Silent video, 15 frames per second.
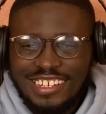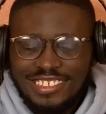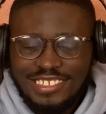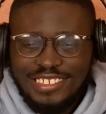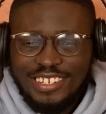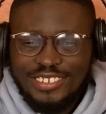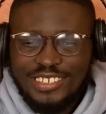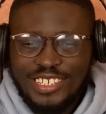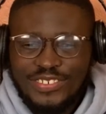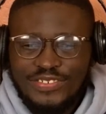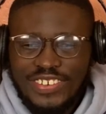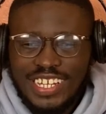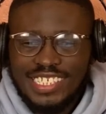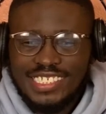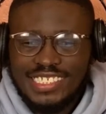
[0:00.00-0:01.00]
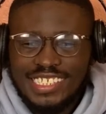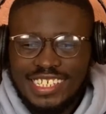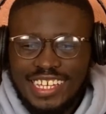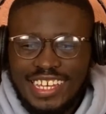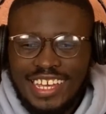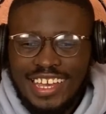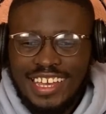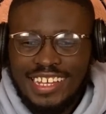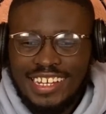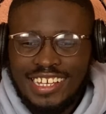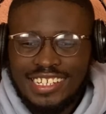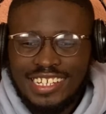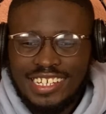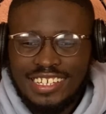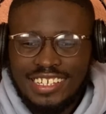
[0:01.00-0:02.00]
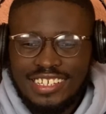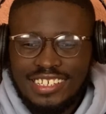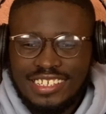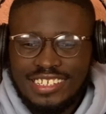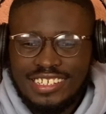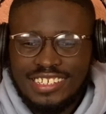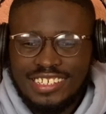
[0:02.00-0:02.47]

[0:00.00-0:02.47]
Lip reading: So this fun seeing Aang act like a kid.